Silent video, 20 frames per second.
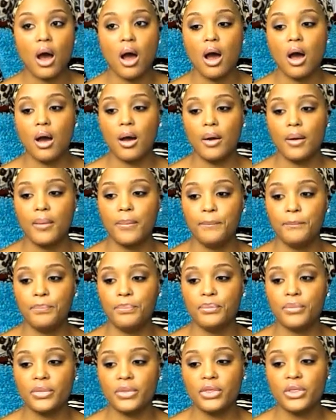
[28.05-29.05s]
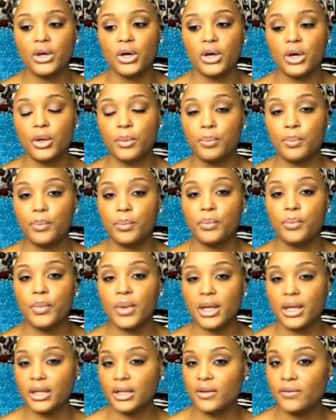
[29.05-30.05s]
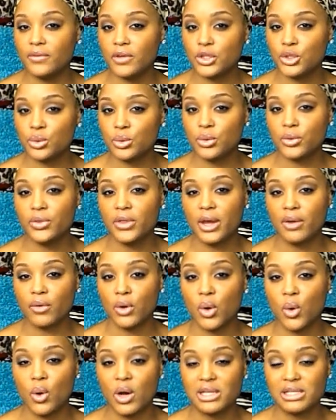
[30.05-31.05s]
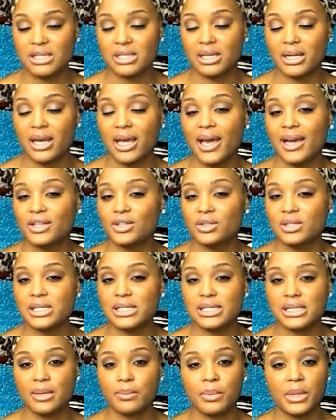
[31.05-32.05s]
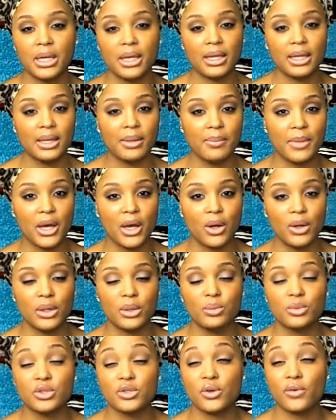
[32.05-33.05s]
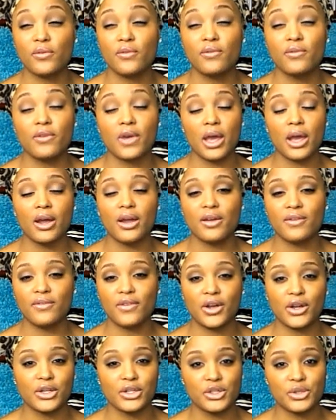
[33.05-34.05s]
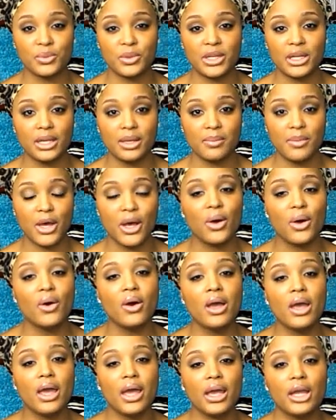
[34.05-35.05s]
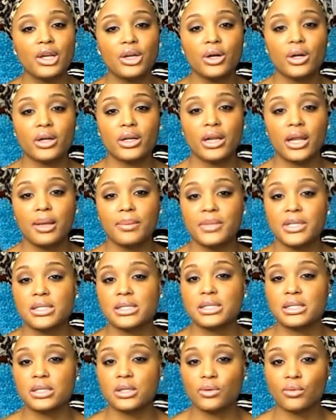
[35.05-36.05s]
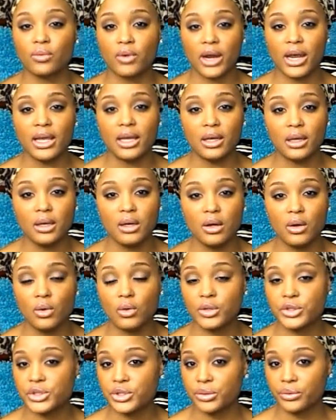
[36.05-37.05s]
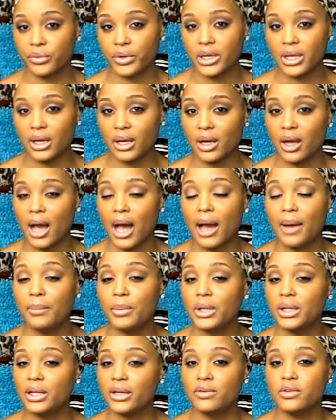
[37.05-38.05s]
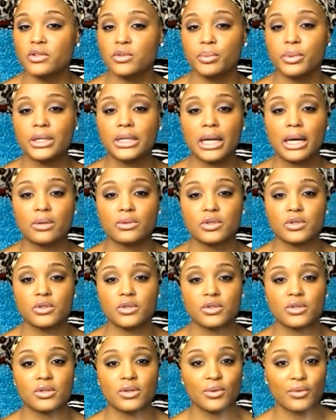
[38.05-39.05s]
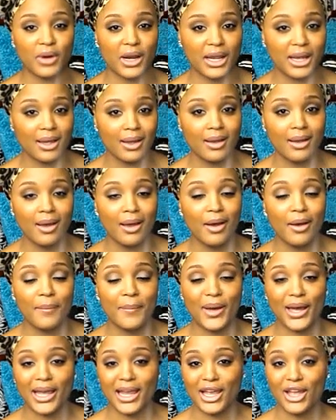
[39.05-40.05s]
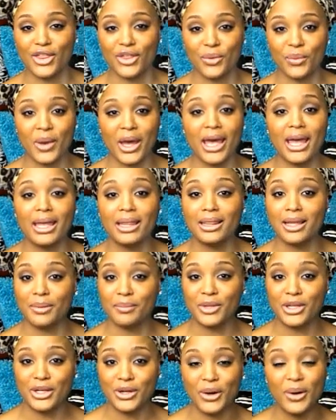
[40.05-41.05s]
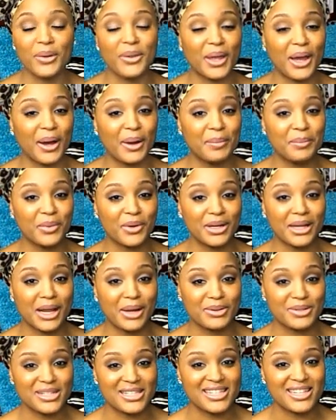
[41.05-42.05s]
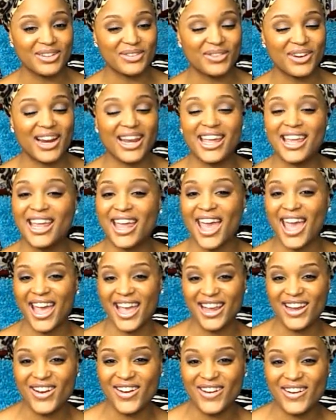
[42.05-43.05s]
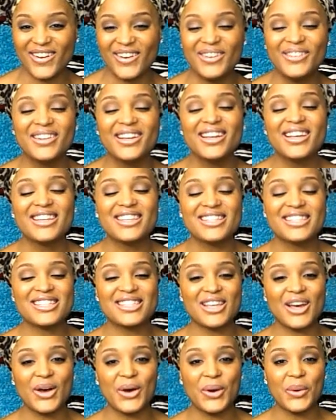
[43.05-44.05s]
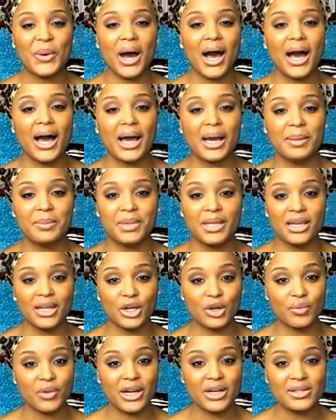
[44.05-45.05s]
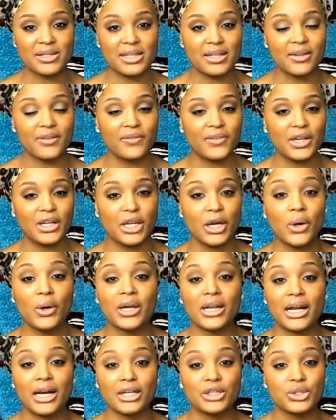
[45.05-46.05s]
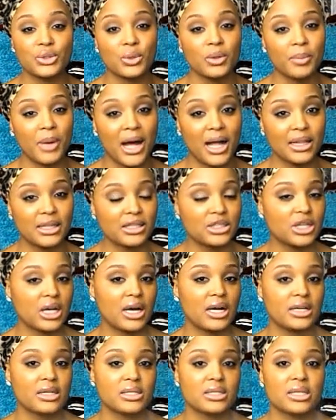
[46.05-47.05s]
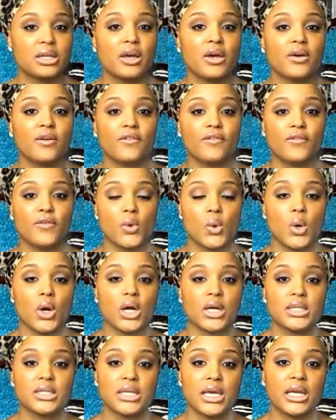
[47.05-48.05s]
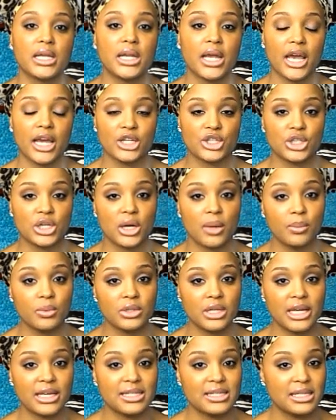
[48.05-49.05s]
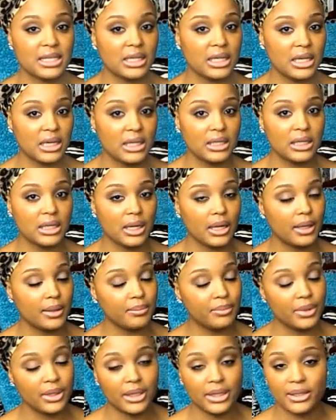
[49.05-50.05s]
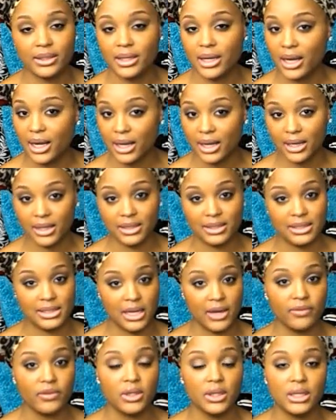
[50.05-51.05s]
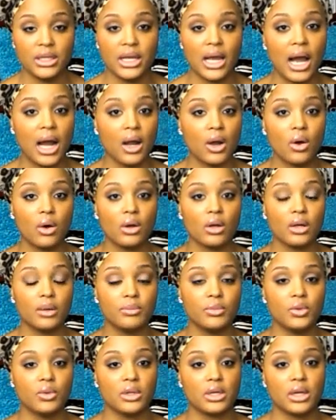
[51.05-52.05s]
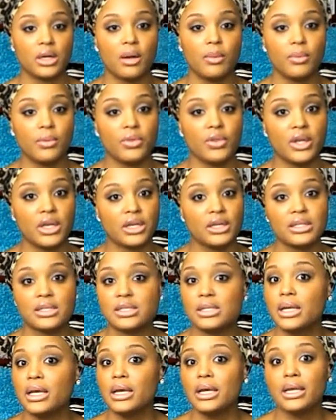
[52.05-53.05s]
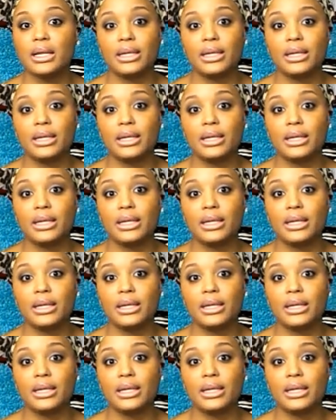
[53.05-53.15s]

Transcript: Um, the individual that requested it actually sent me an email and it was a very very sweet email and her name is Terea or Terea I believe it's pronounced Terea but either way let me know that I'm pronouncing it right and hey girl so I'm getting around to the video and I do apologize for taking an extra couple days to get it done but I definitely got caught up doing a couple things